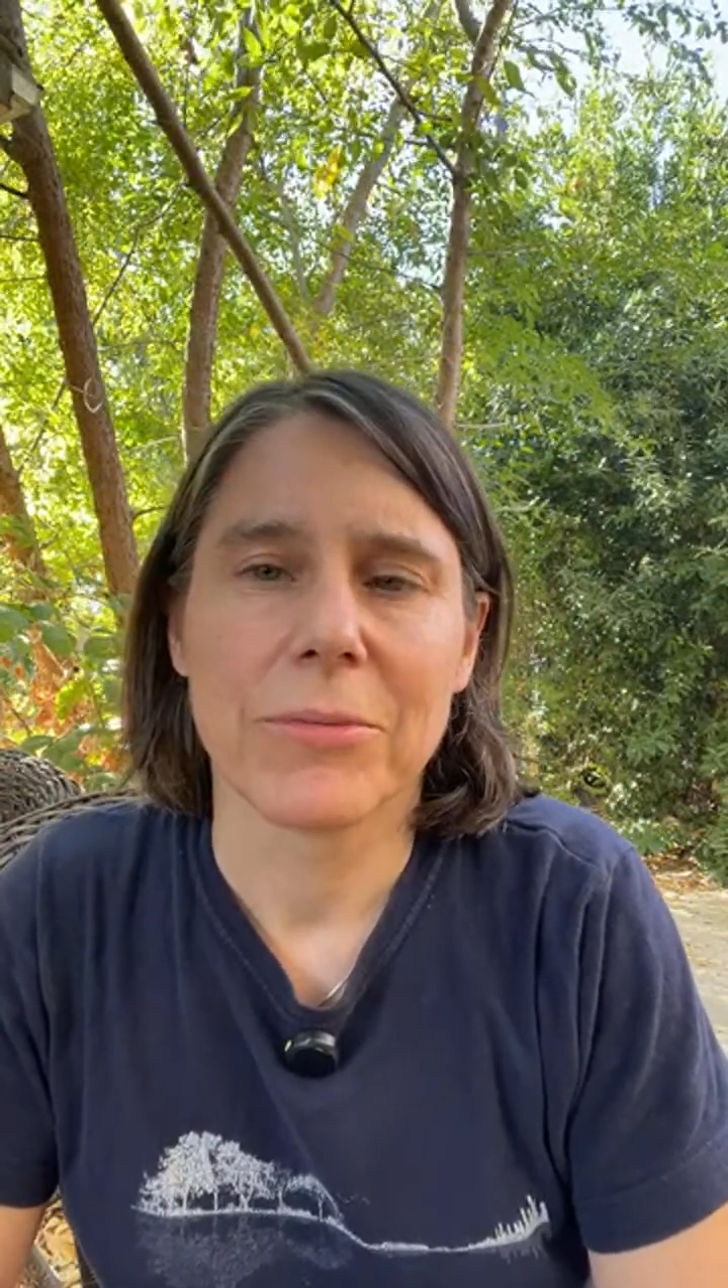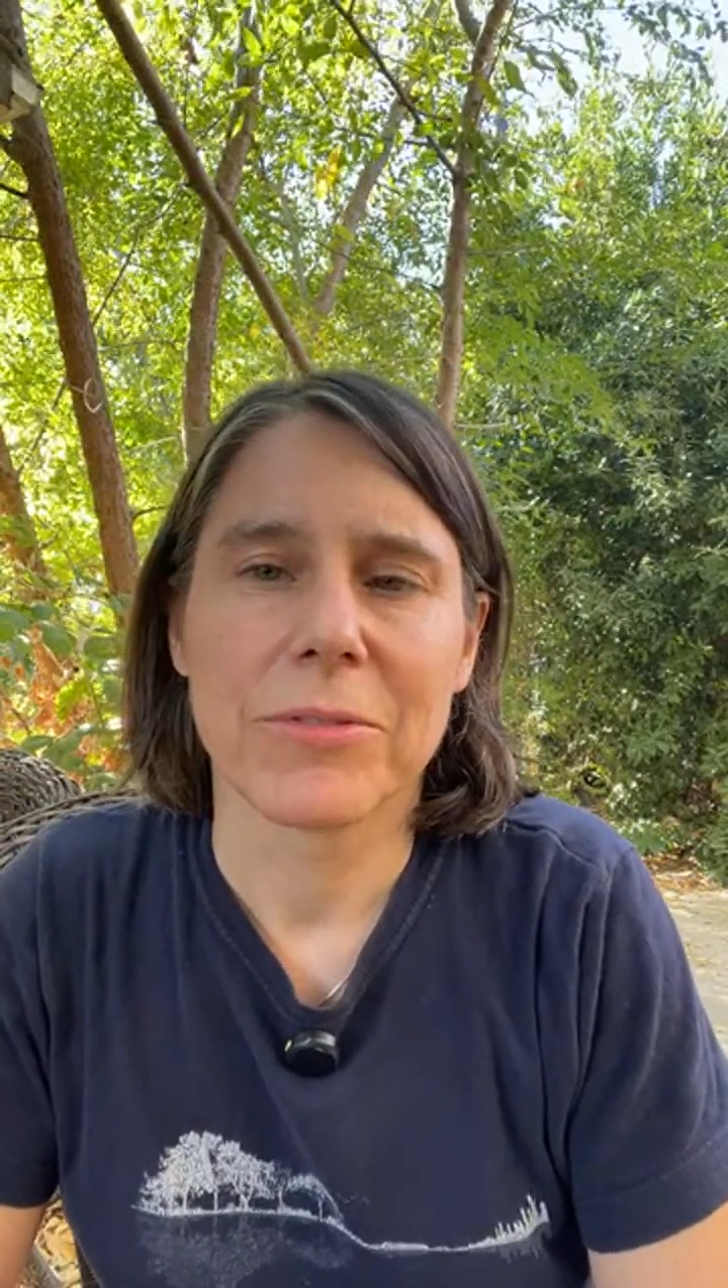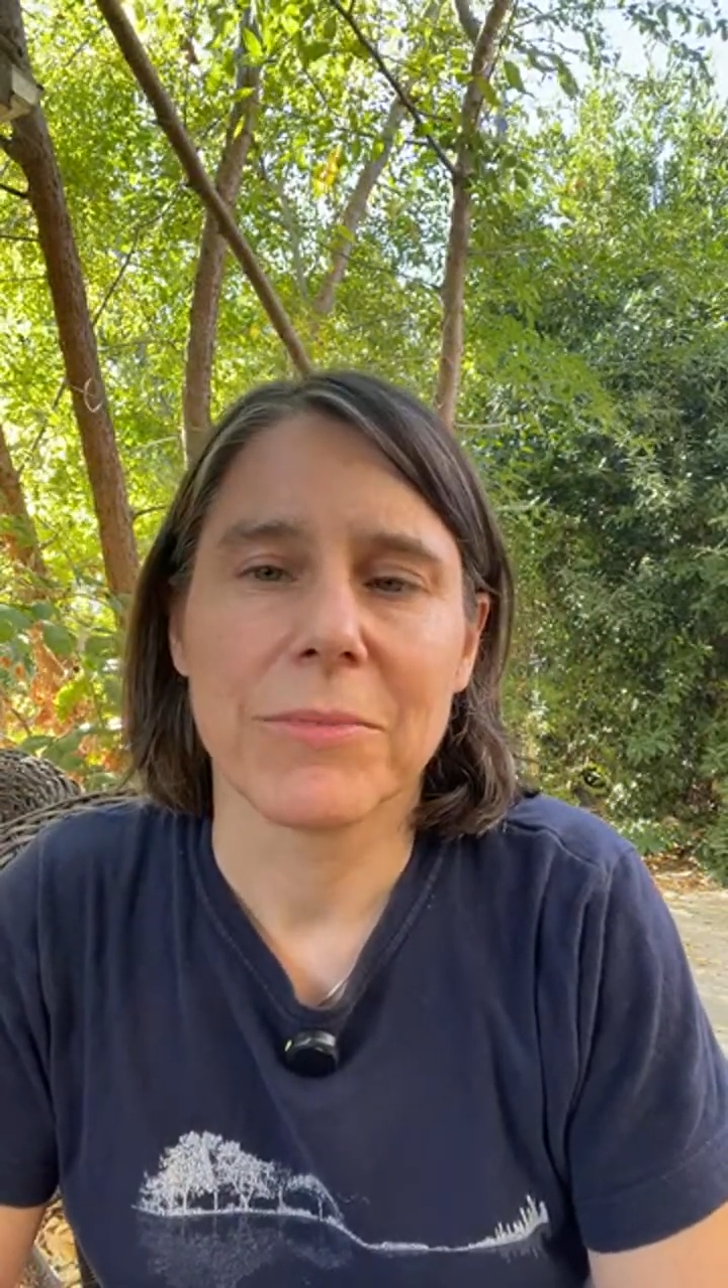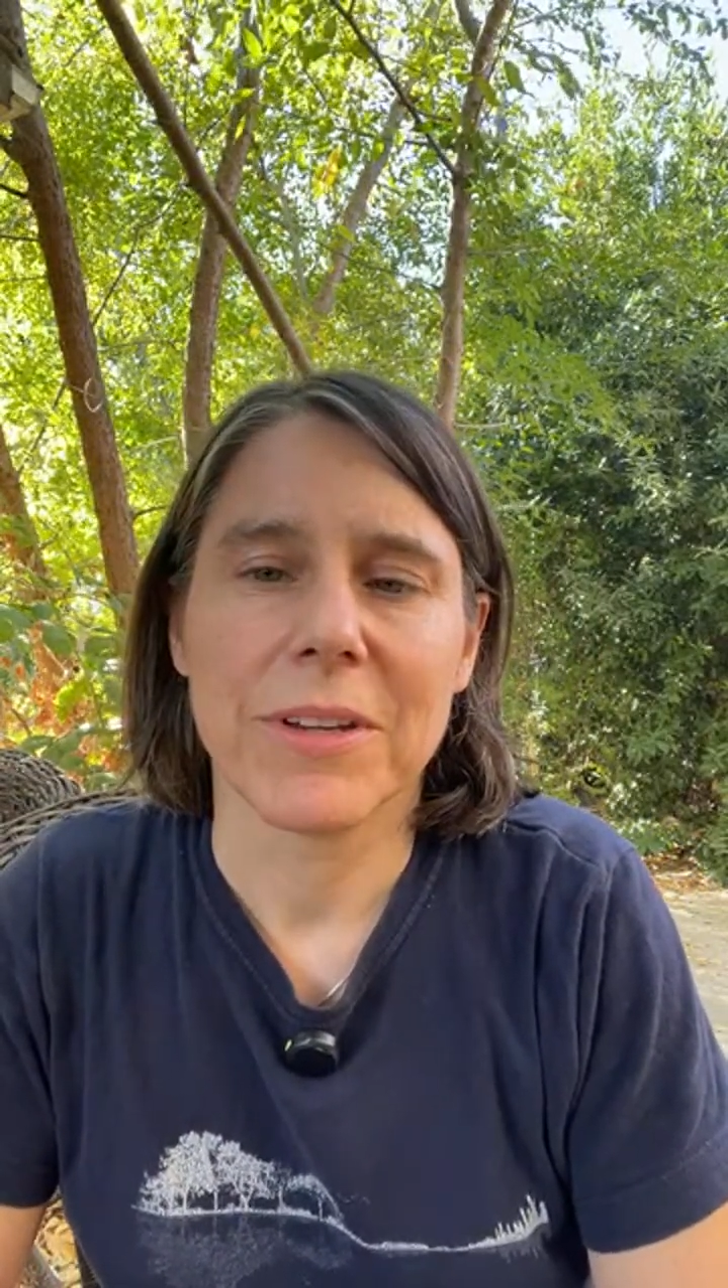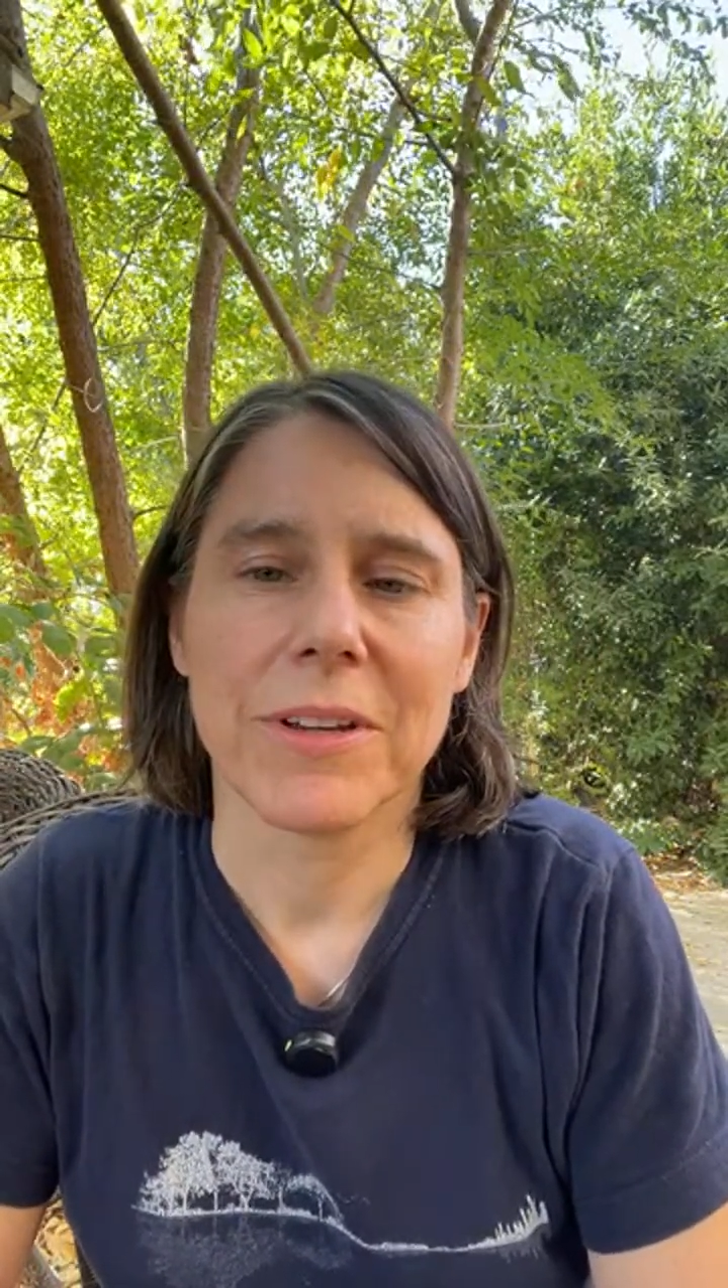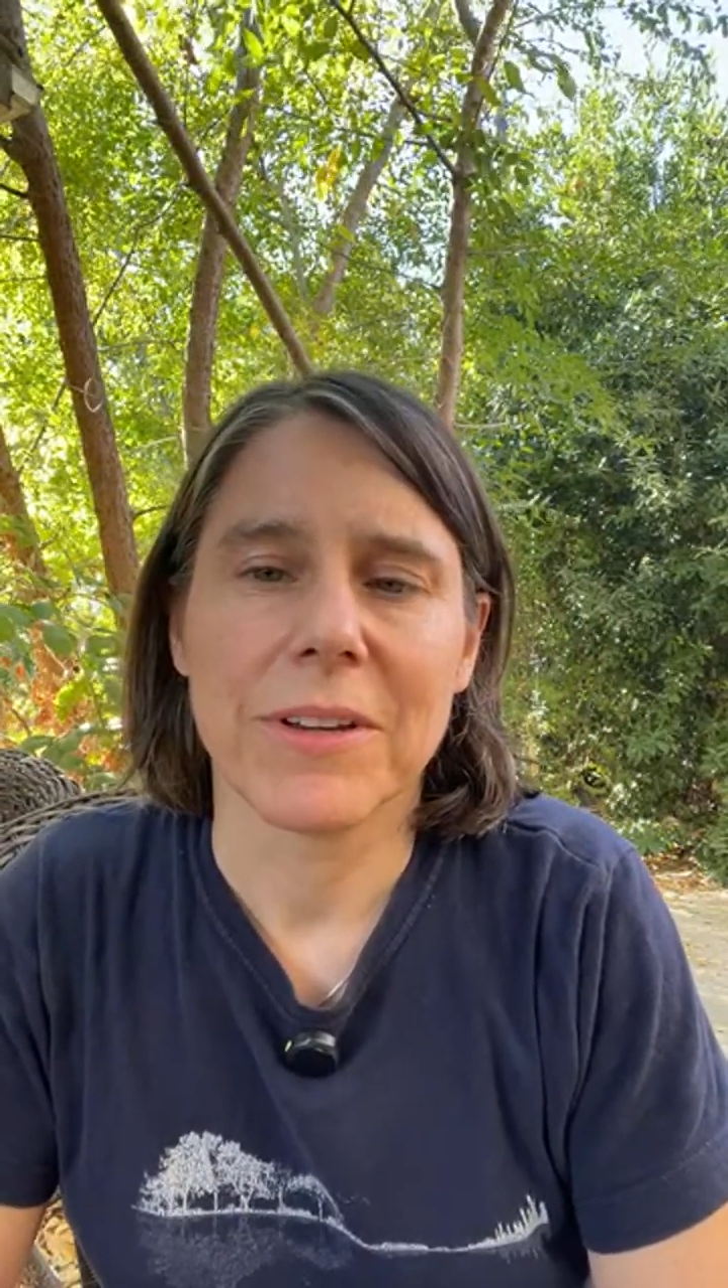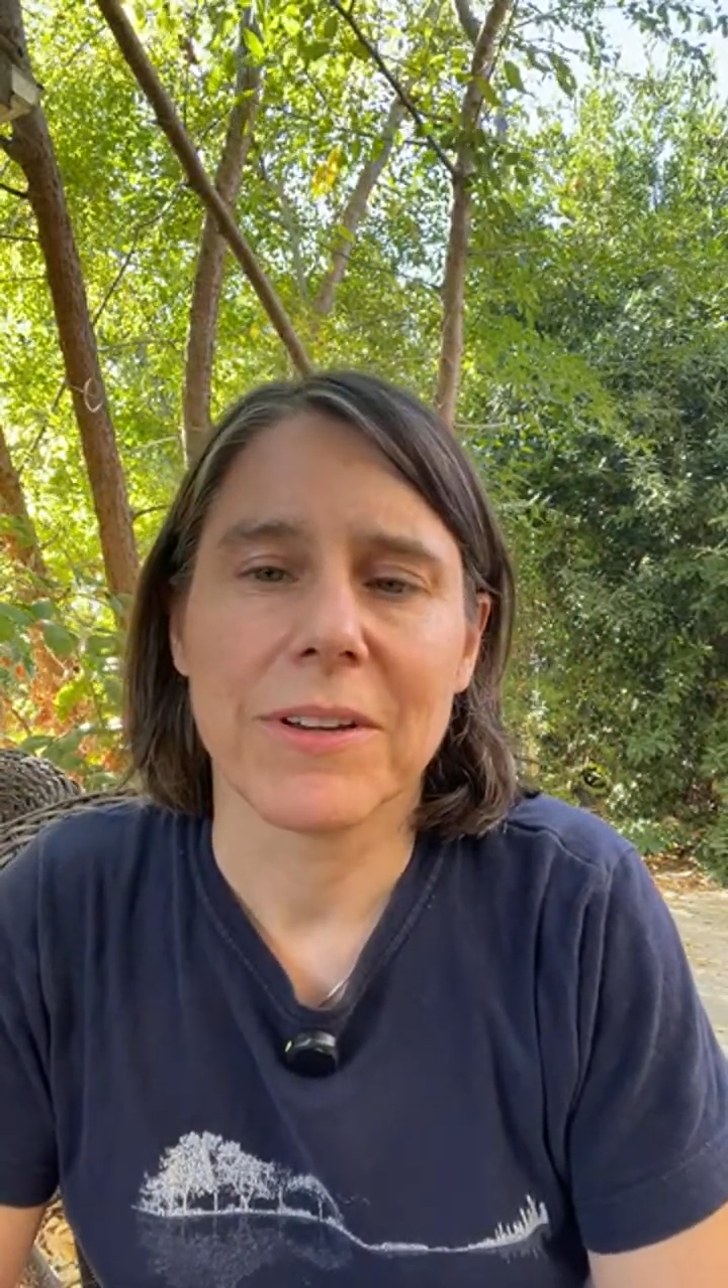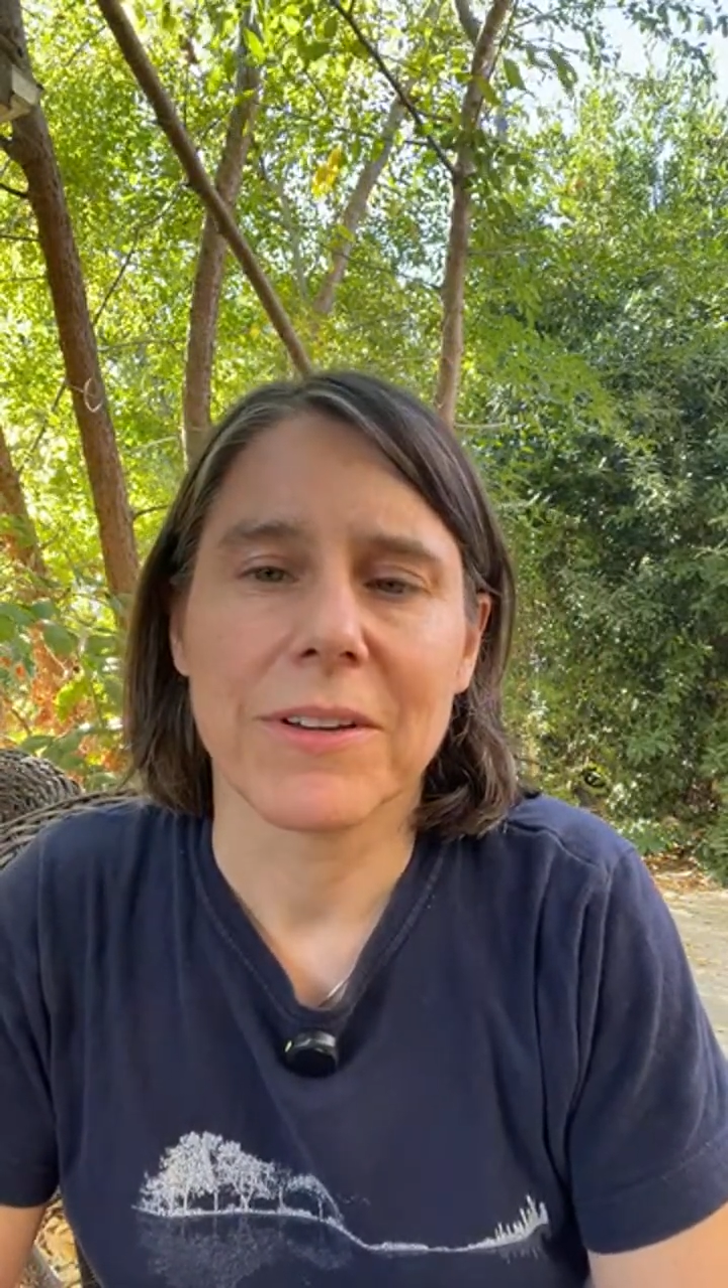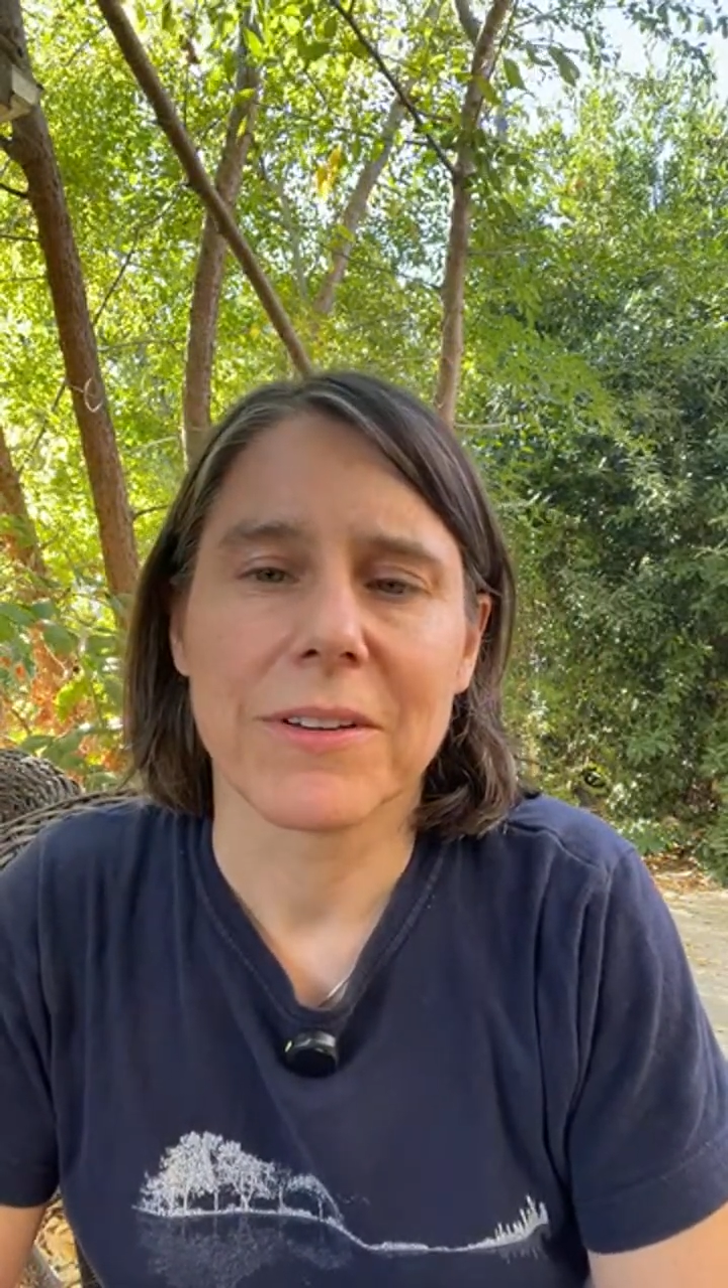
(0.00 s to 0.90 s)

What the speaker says: me